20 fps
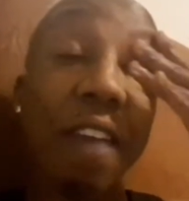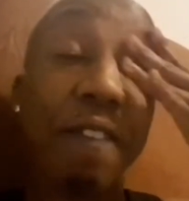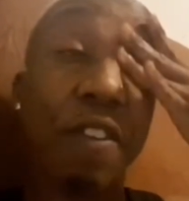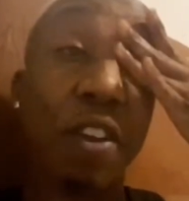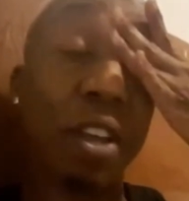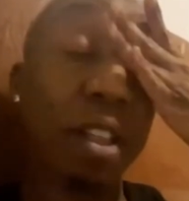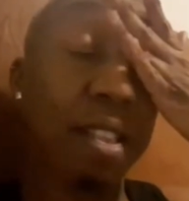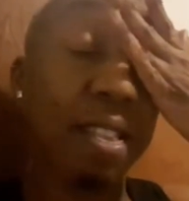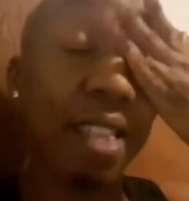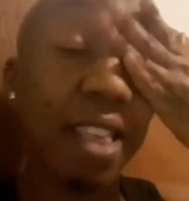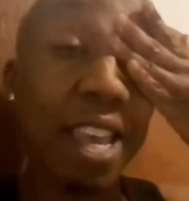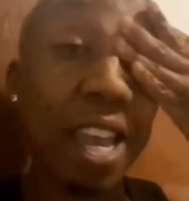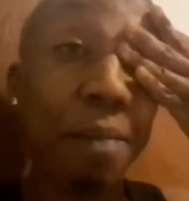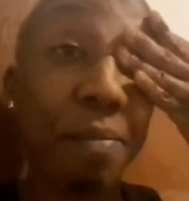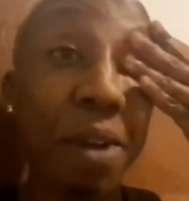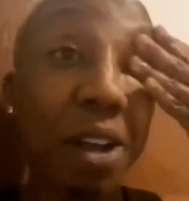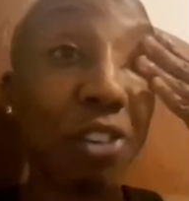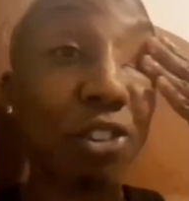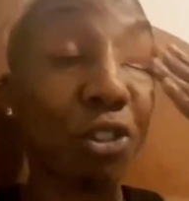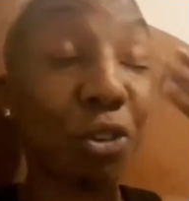you could see, I'm
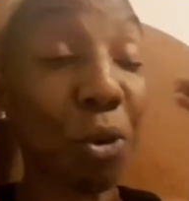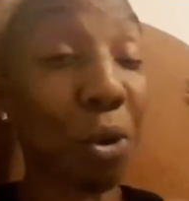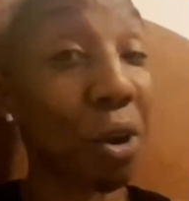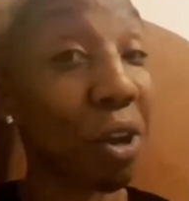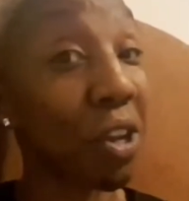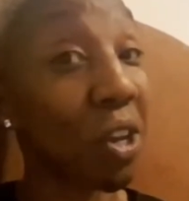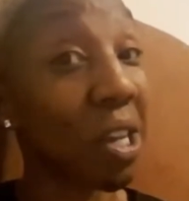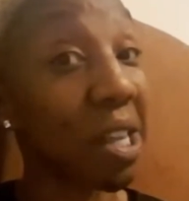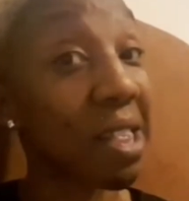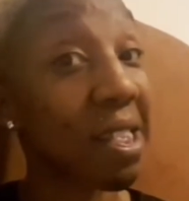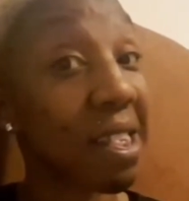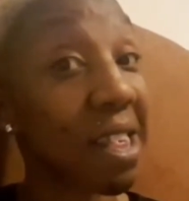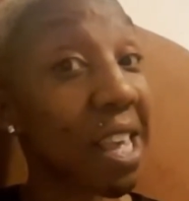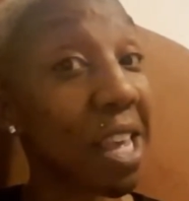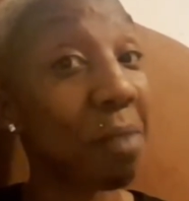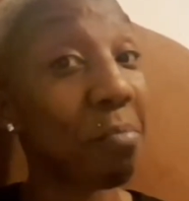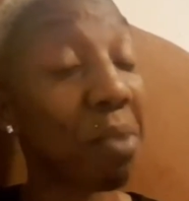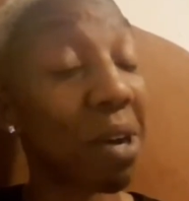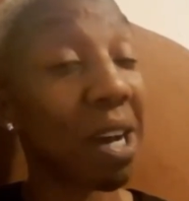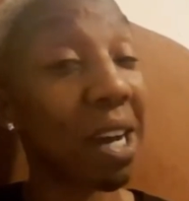not sure you could
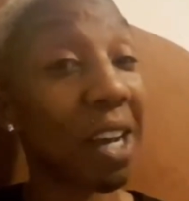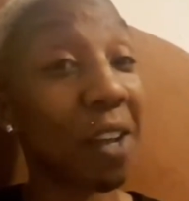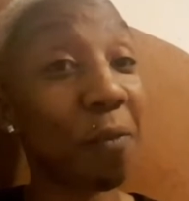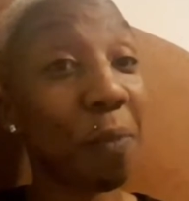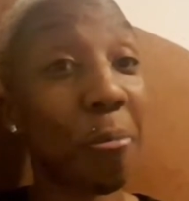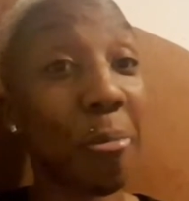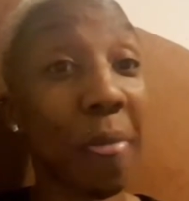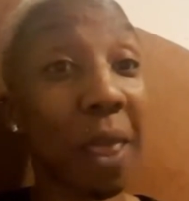see, but